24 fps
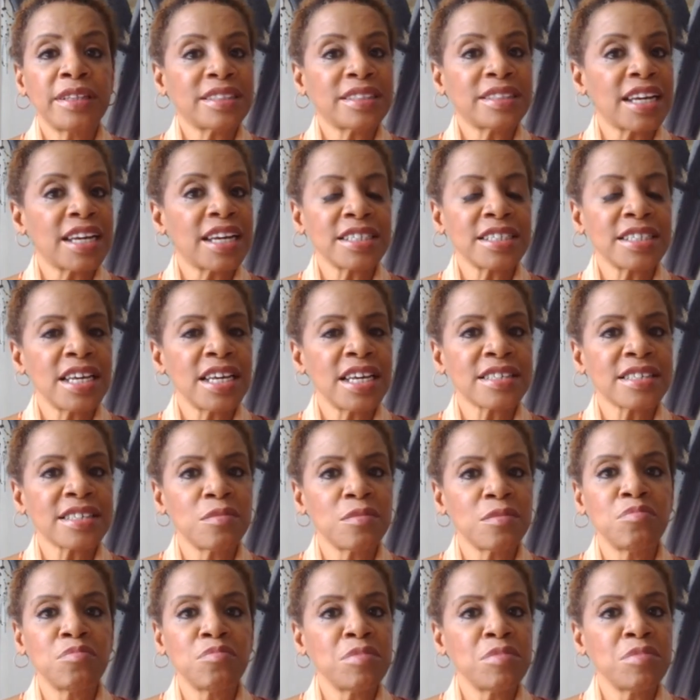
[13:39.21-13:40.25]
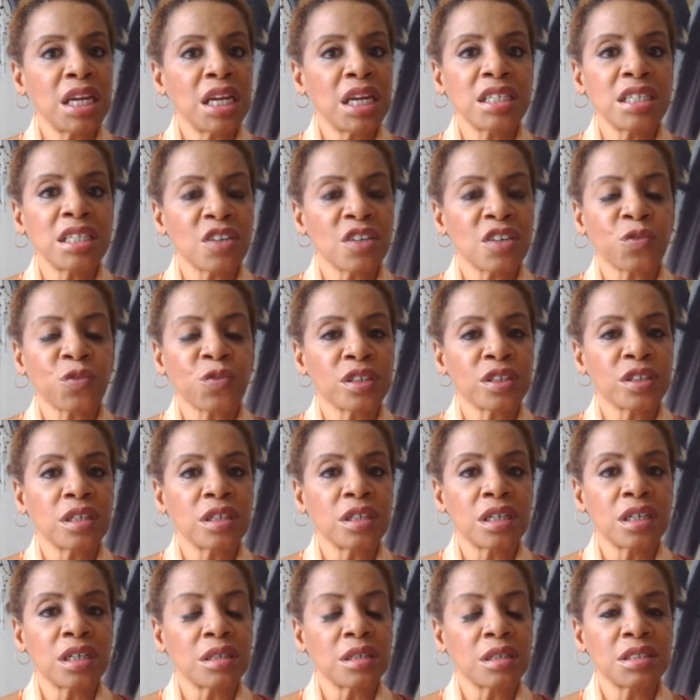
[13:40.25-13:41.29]
that that takes many
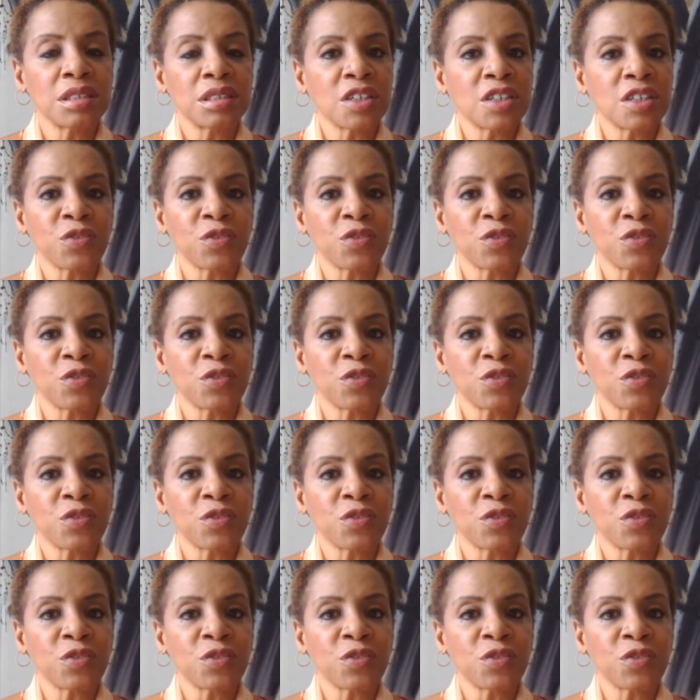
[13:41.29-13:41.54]
different uh,